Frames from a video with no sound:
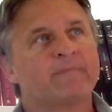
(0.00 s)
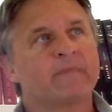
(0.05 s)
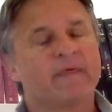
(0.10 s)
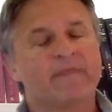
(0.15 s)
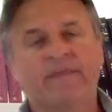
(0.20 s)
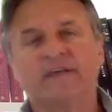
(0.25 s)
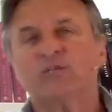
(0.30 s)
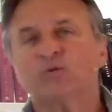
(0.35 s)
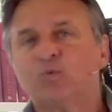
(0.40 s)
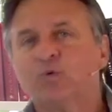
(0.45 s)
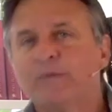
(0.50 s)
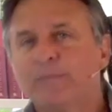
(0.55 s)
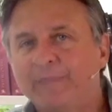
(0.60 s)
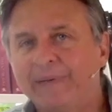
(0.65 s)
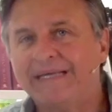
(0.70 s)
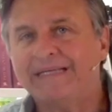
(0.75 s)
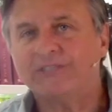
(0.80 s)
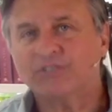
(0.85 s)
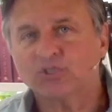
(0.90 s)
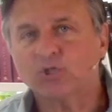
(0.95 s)
This would
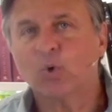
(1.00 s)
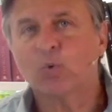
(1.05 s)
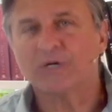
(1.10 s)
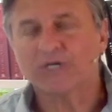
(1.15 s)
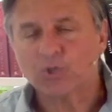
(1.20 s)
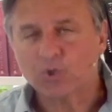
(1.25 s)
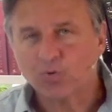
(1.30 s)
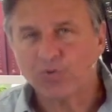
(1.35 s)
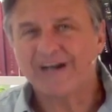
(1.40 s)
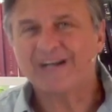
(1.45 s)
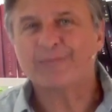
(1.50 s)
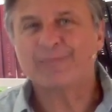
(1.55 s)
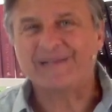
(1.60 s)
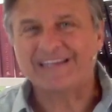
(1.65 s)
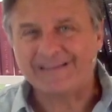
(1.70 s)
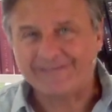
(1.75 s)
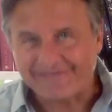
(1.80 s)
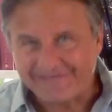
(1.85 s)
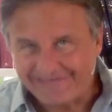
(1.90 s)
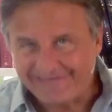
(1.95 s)
be so
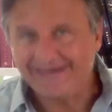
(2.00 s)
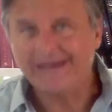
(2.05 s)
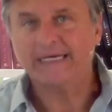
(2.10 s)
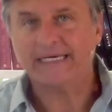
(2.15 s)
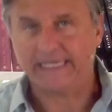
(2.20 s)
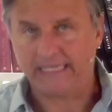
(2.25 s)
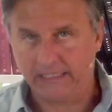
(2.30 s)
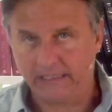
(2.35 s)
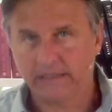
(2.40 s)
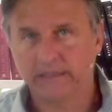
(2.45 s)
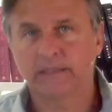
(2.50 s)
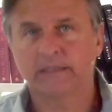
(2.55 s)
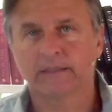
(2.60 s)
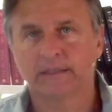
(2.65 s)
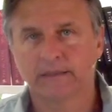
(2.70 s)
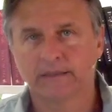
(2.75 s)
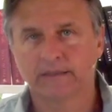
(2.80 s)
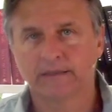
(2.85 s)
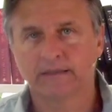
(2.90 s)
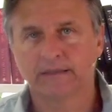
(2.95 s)
incredibly funny,
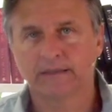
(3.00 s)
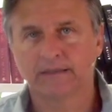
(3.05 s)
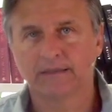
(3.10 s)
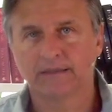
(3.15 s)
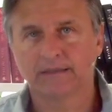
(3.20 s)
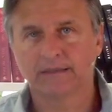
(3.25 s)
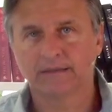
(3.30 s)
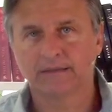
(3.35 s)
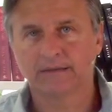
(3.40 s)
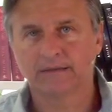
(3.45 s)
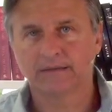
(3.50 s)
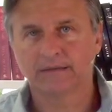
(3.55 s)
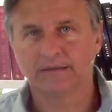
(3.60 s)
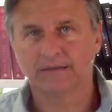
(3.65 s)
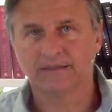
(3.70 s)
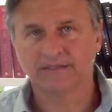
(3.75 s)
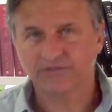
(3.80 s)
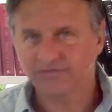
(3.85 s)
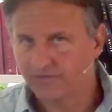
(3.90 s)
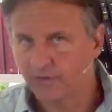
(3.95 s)

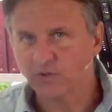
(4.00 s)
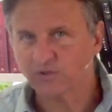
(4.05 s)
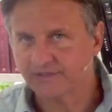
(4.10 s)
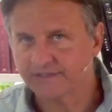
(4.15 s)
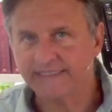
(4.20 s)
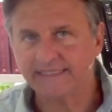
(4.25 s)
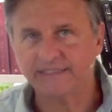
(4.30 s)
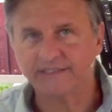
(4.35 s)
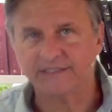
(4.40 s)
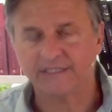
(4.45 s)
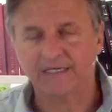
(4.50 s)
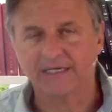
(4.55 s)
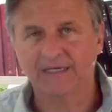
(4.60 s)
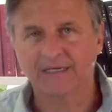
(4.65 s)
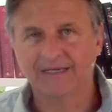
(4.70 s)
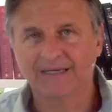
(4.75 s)
this false teaching,